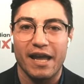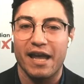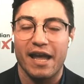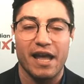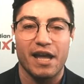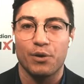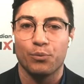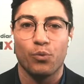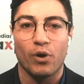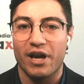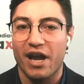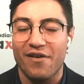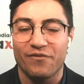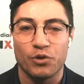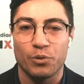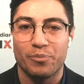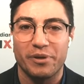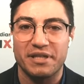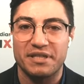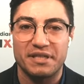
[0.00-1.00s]
in
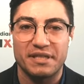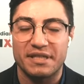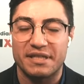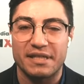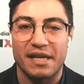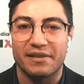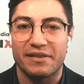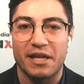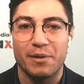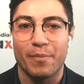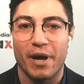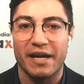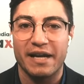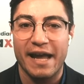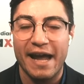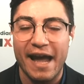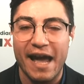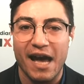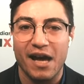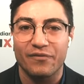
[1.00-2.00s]
whatever business that they might
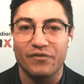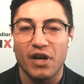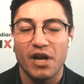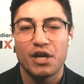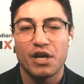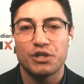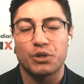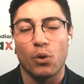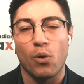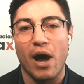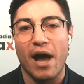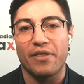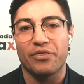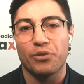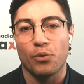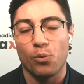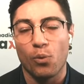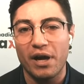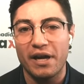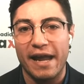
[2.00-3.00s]
have. So at
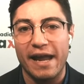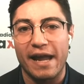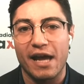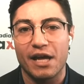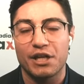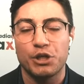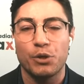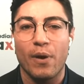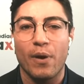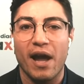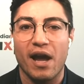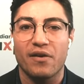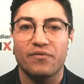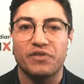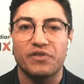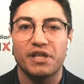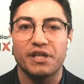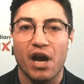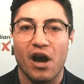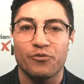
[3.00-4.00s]
the one hand, you
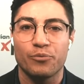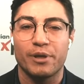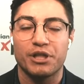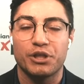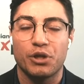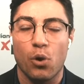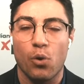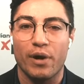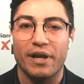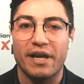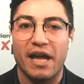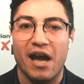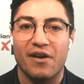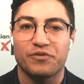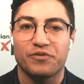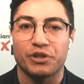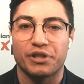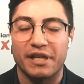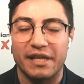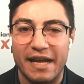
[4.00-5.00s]
have the government going
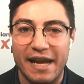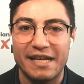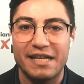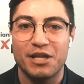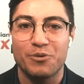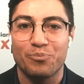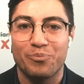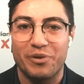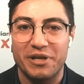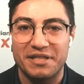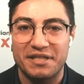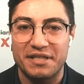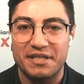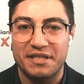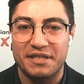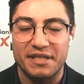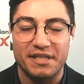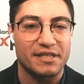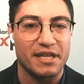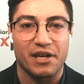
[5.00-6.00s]
after Canadian
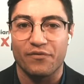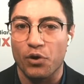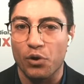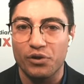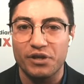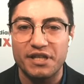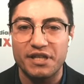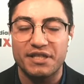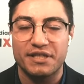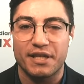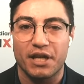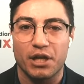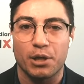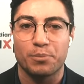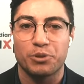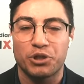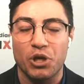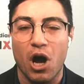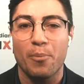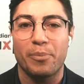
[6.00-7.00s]
businesses that have already set
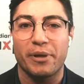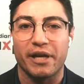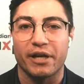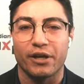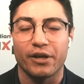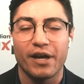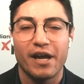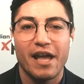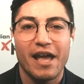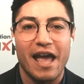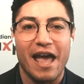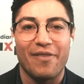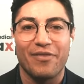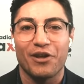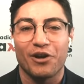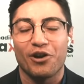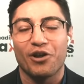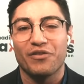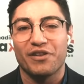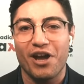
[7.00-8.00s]
up shop here. And
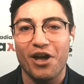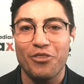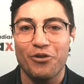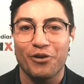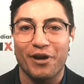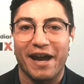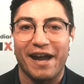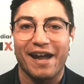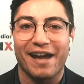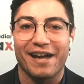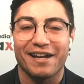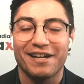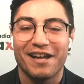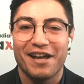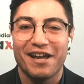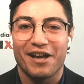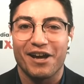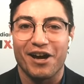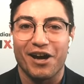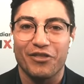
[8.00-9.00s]
then on the other hand,
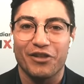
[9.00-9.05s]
